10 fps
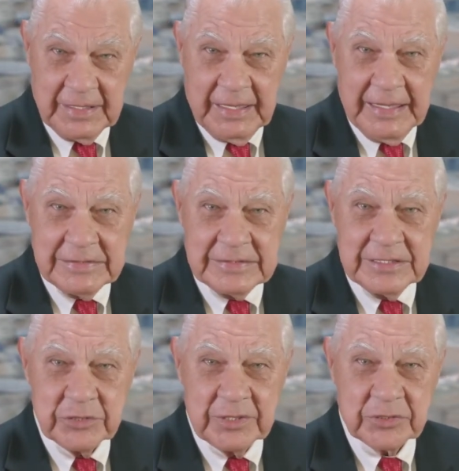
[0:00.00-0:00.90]

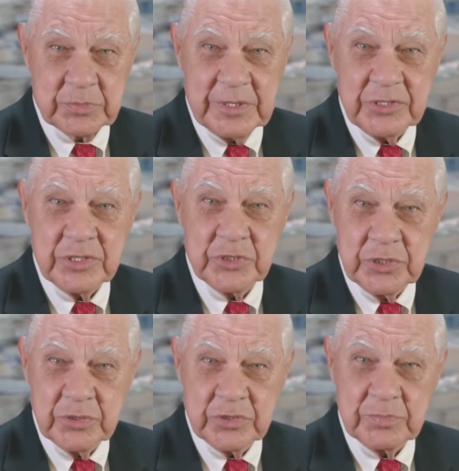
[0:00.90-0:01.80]
Anti-Israel speech is
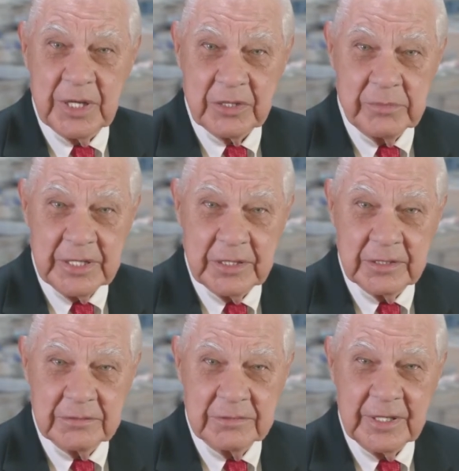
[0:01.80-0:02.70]
used by the
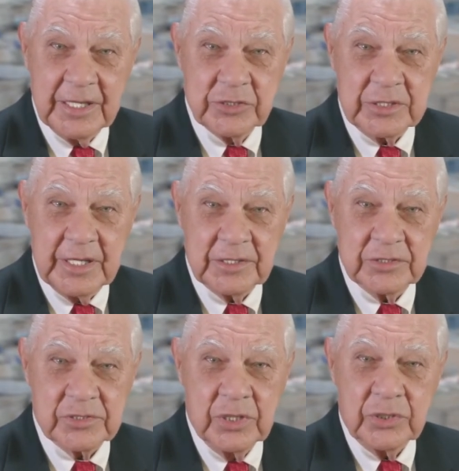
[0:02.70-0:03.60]
media,
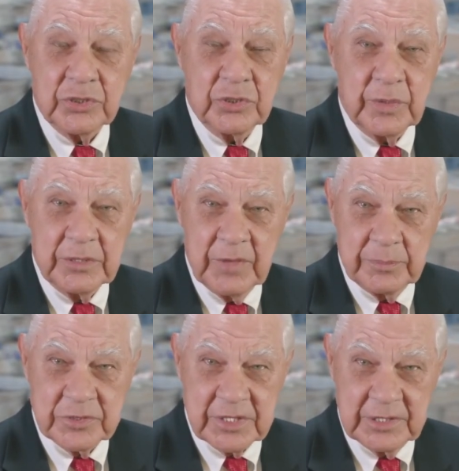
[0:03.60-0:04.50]
educators, UN
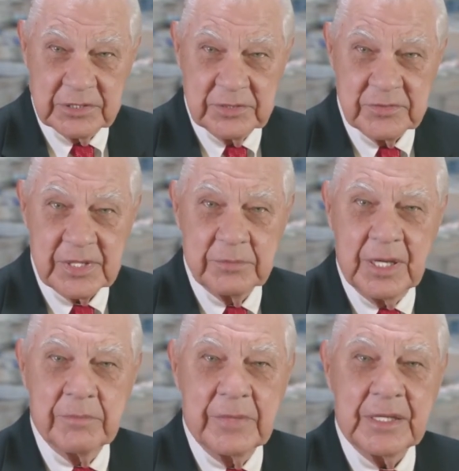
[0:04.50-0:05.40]
representatives, and
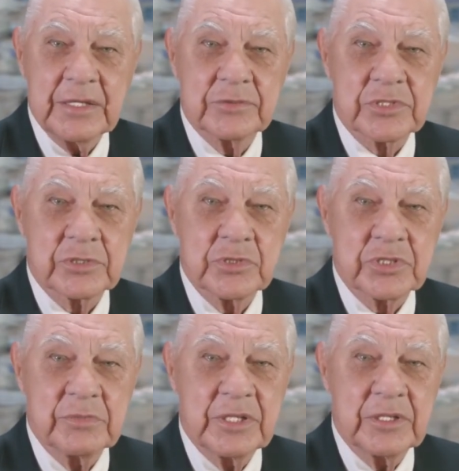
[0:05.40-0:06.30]
by many on
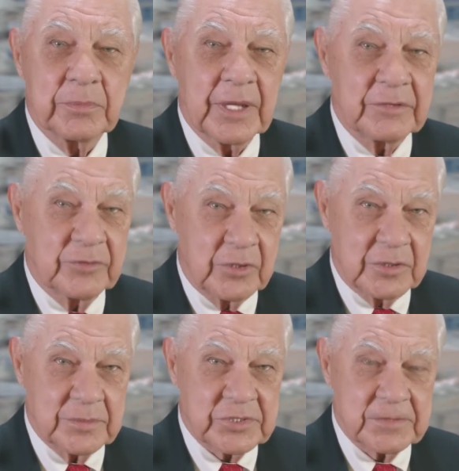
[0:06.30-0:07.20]
social media
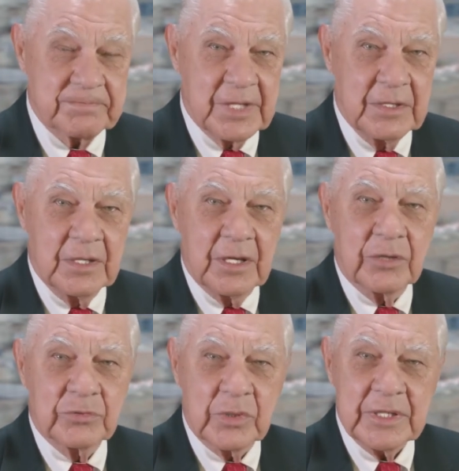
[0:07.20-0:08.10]
platforms. A
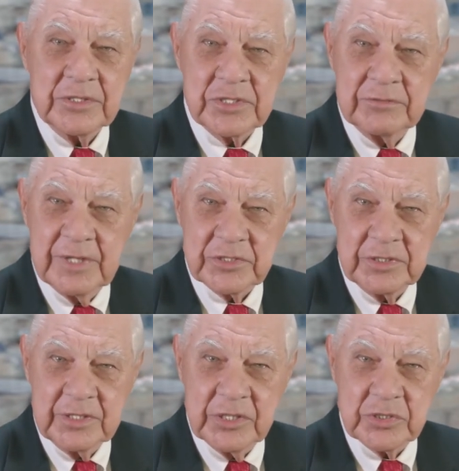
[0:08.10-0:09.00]
Reuters
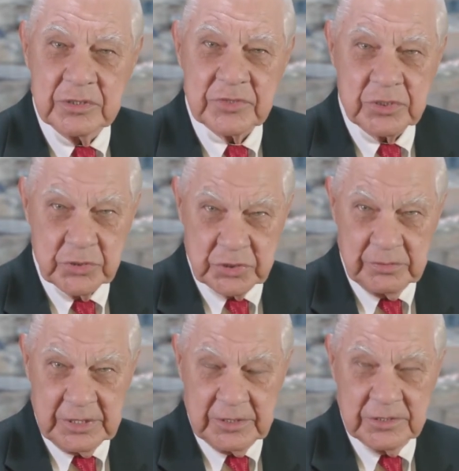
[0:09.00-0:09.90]
investigation of
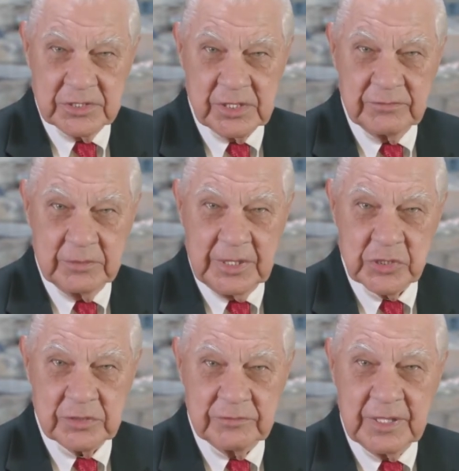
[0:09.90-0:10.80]
social media
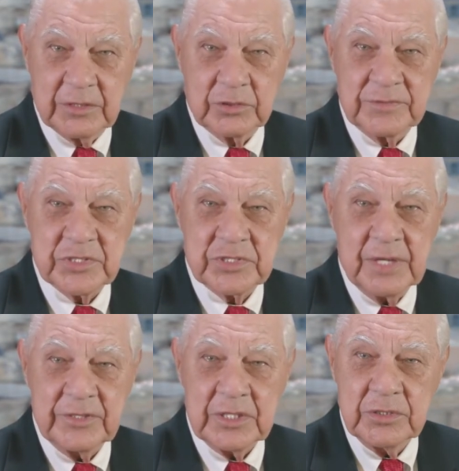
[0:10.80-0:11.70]
disinformation found over
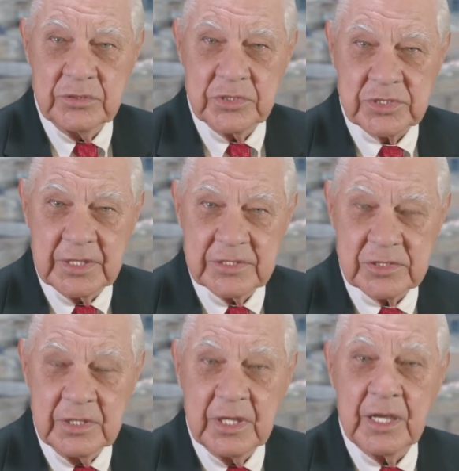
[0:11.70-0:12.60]
70 news
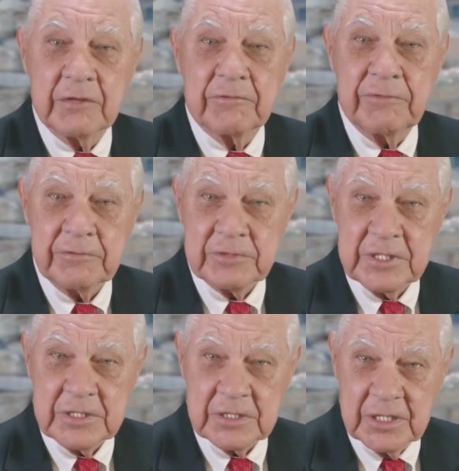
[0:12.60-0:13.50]
sites in
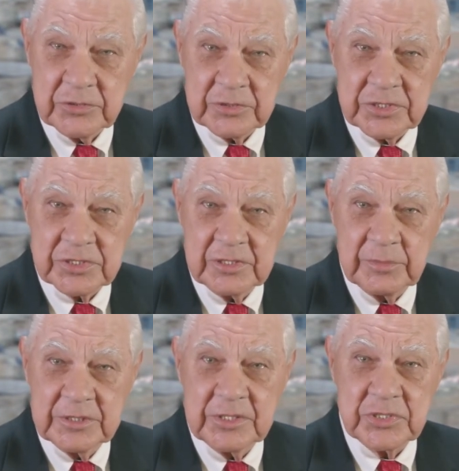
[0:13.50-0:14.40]
15 countries that
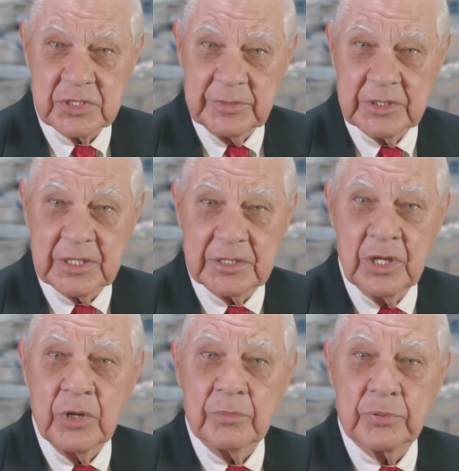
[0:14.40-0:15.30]
have been disseminating
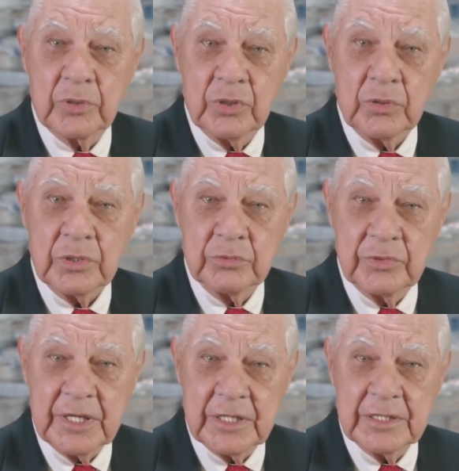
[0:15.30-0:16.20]

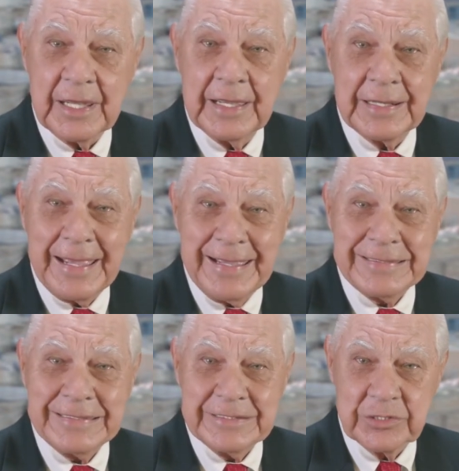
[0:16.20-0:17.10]
pro-Iranian and
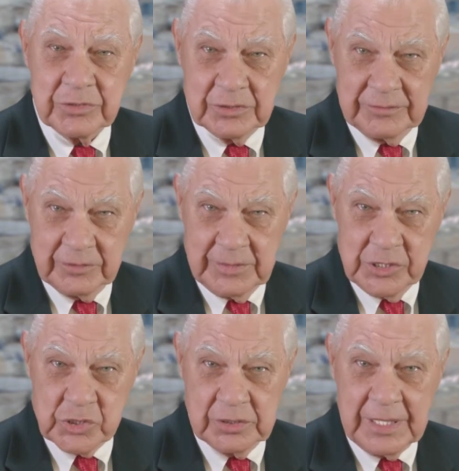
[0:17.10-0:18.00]
anti-Israel
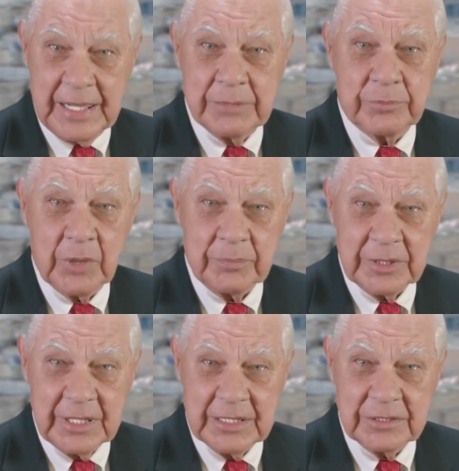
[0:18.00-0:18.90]
information and
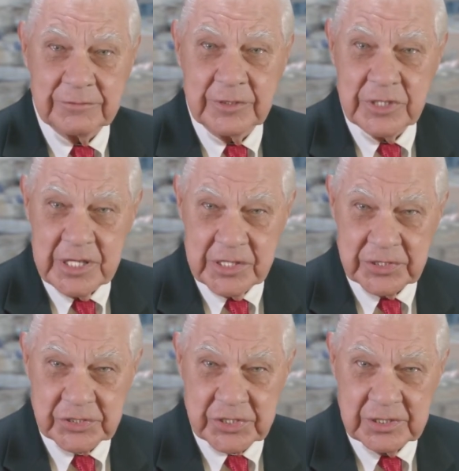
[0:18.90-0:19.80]
propaganda for
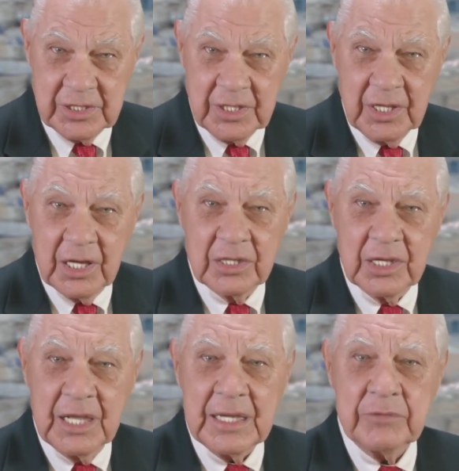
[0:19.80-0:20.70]
years. A
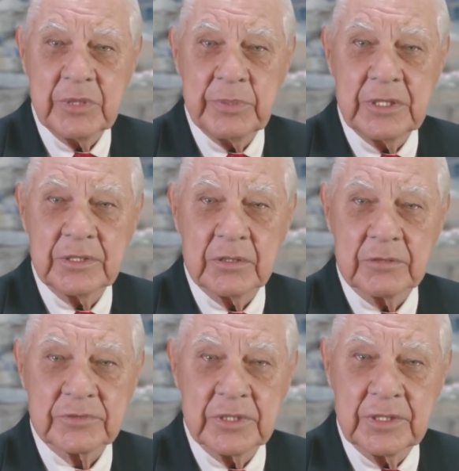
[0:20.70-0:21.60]
lie repeated
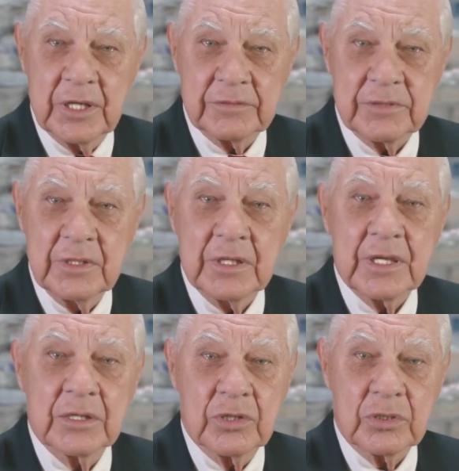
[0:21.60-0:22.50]
often enough
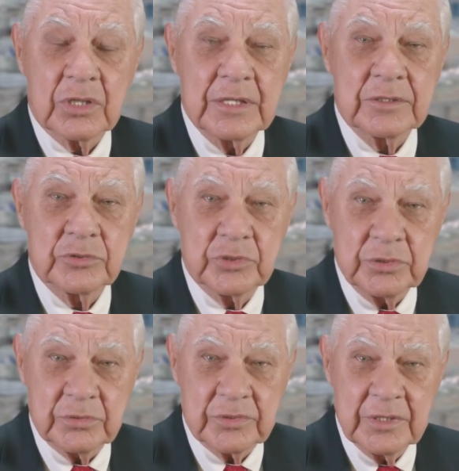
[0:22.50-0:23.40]
can look like the
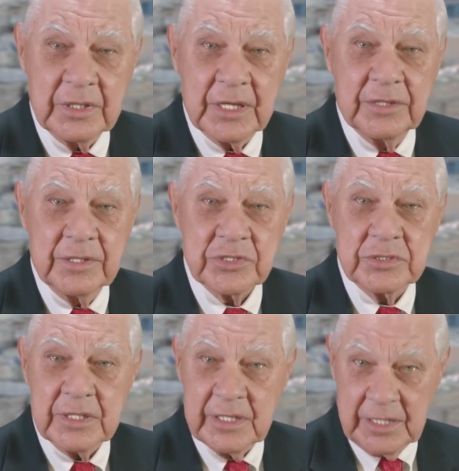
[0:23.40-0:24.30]
truth. In this
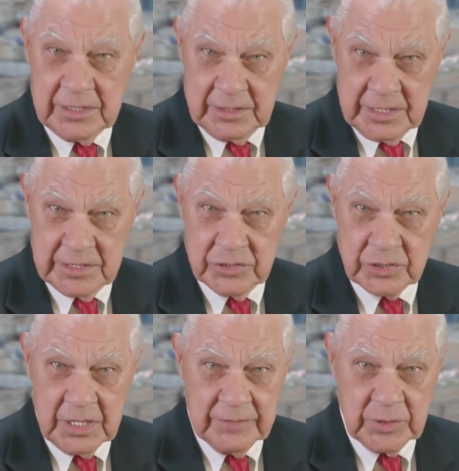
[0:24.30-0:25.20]
day and
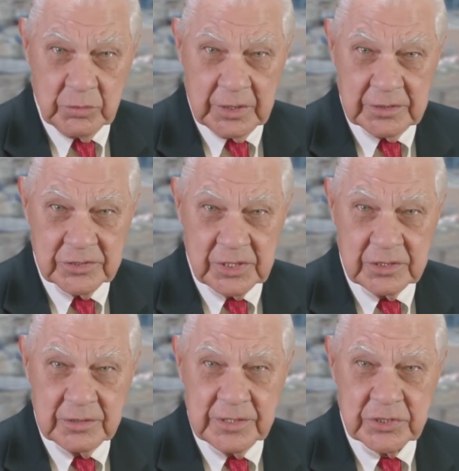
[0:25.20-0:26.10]
age, everyone is
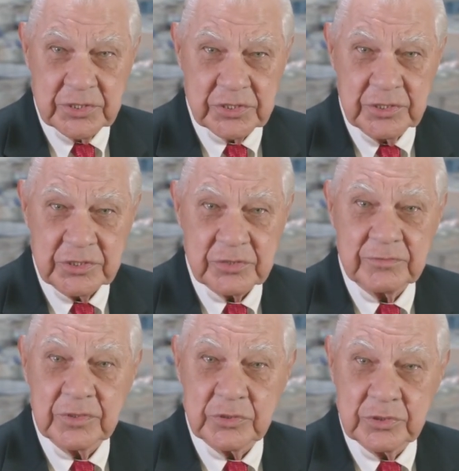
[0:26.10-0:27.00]
encouraged to search
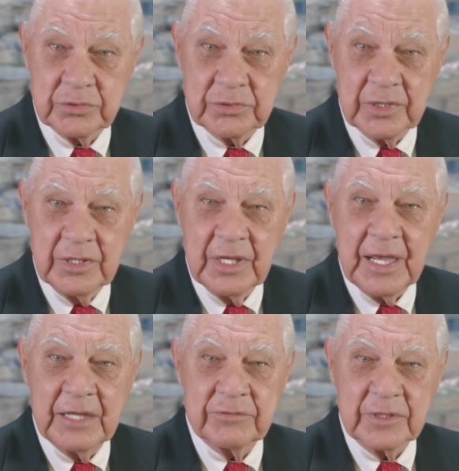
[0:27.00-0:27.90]
for the truth
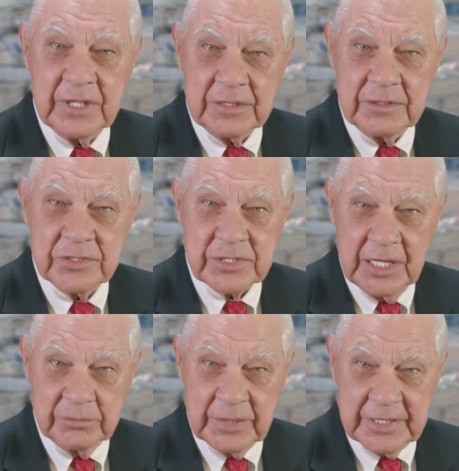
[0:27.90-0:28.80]
and forget the
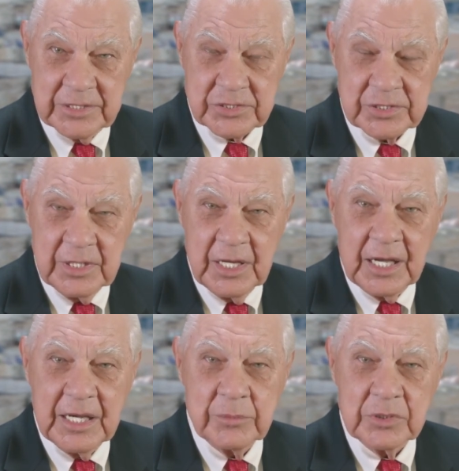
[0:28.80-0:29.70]
sound bites.
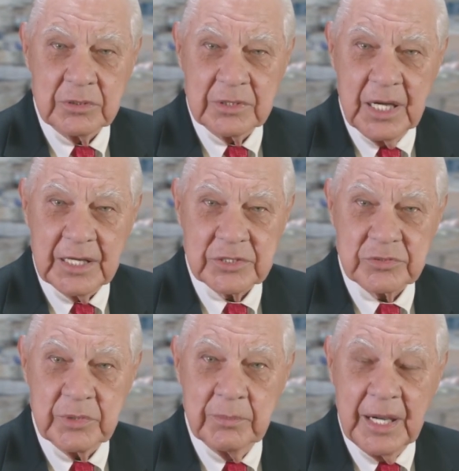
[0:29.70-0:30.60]
I'm Earl
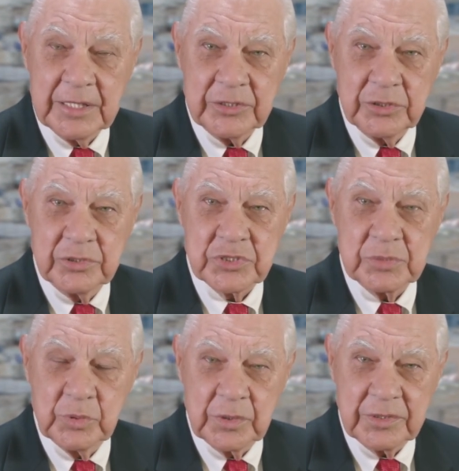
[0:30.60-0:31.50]
Cox, reminding you to
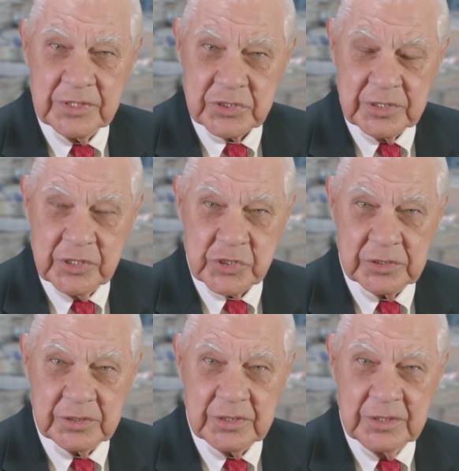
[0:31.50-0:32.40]
support this
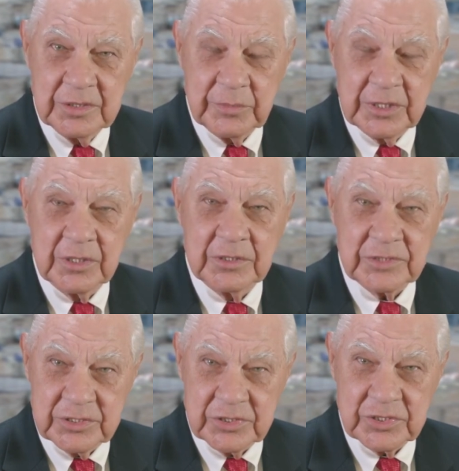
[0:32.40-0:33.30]
station
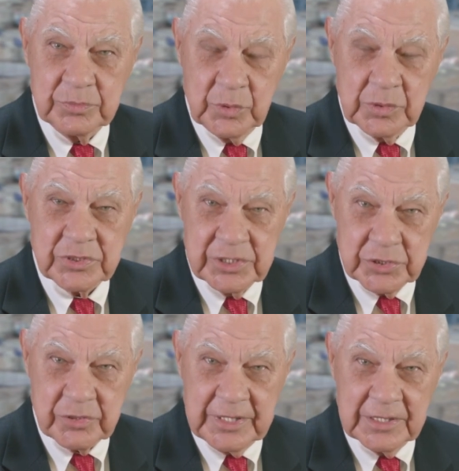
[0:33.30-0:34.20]
because it supports
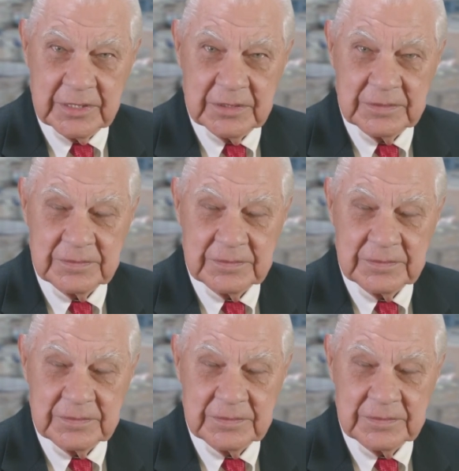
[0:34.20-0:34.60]
Israel.